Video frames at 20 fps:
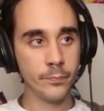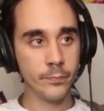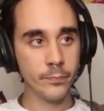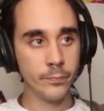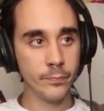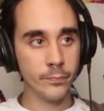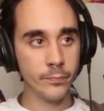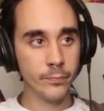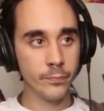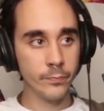
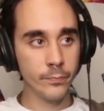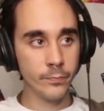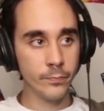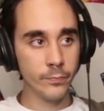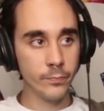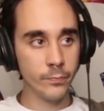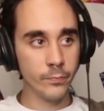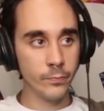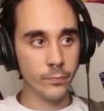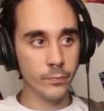
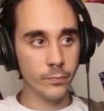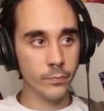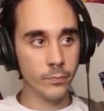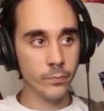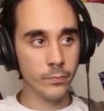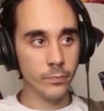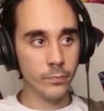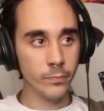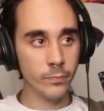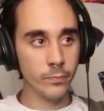
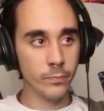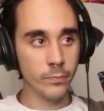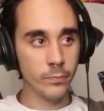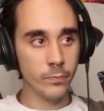Nobody speaks.